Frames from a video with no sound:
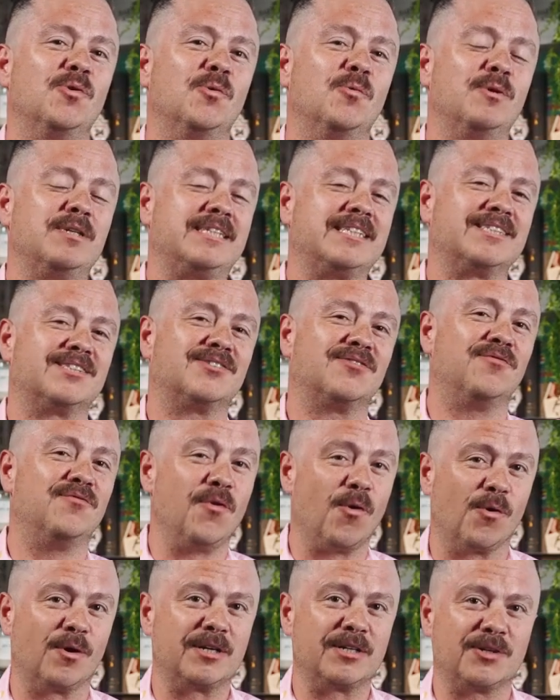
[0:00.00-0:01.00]
which is
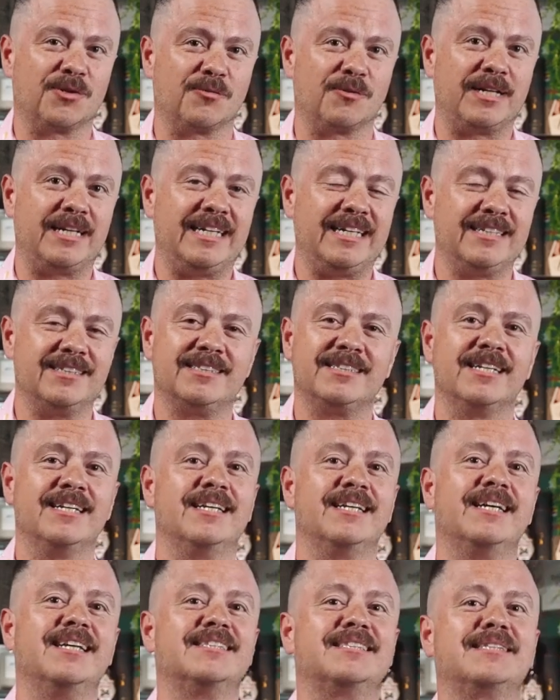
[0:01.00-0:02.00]
four ingredients,
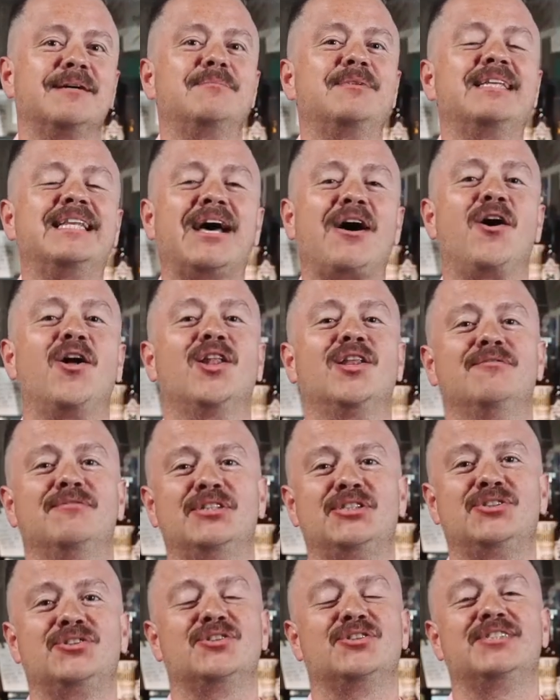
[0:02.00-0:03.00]
is something that all of
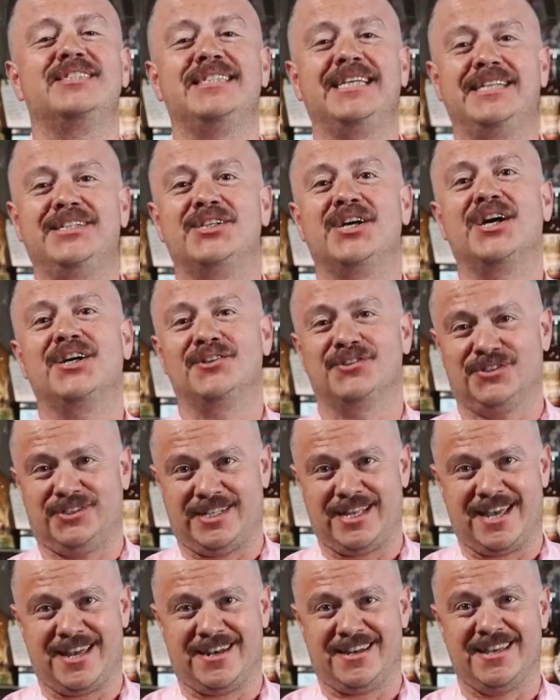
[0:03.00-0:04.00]
us should seek to
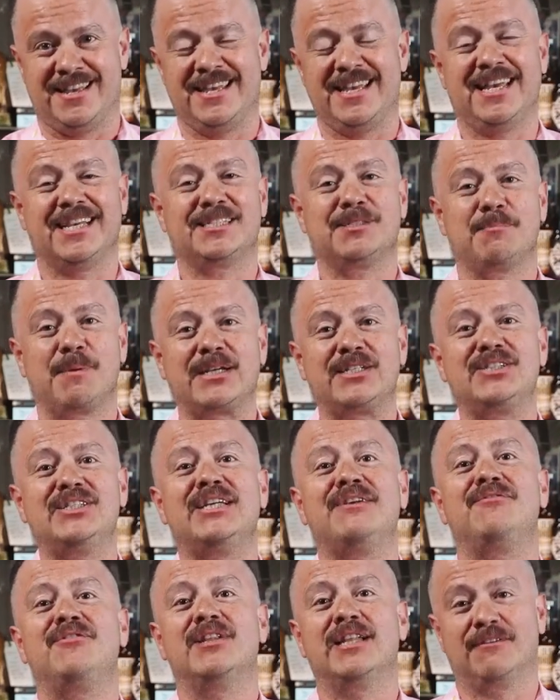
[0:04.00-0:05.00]
understand,
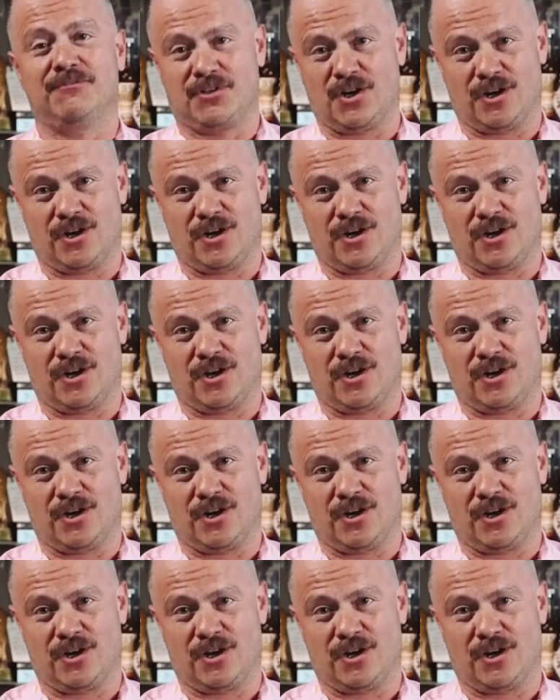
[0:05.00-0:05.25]
especially if you love